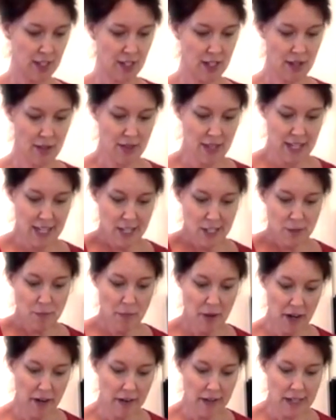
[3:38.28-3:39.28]
Now these
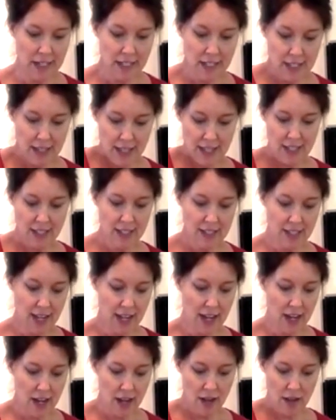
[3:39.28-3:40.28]
berries, they
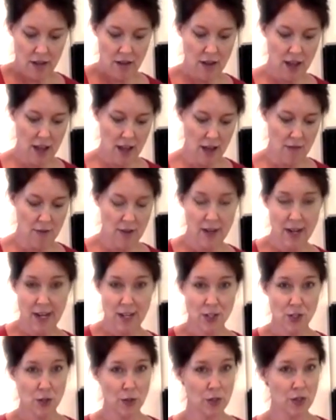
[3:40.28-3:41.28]
say, have a
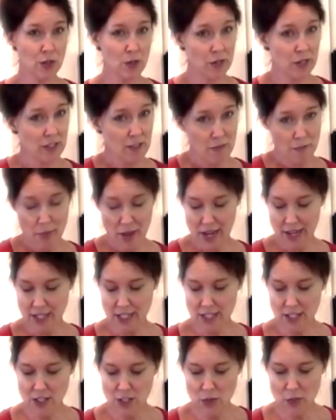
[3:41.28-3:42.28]
natural source of
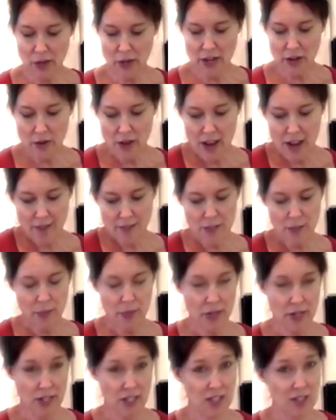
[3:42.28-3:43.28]
pectin, so I don't have to
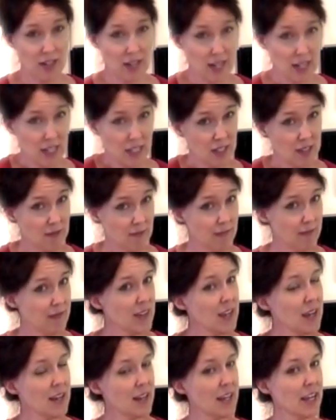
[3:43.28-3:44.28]
put any,
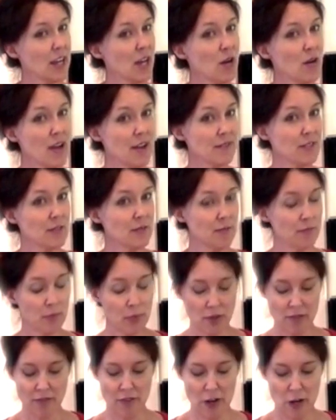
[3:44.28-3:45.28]
I don't have to
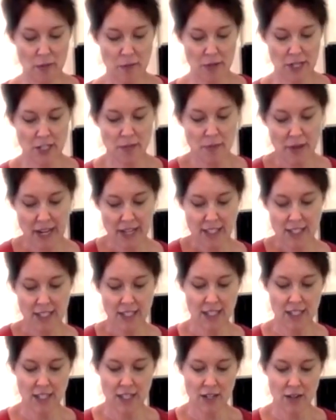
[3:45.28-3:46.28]
put very much pectin
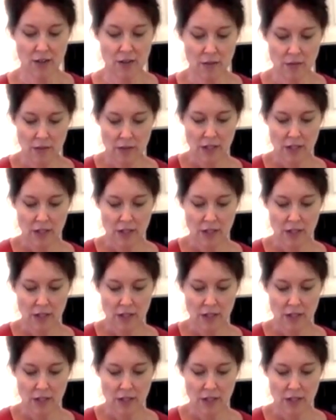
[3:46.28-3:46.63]
in here.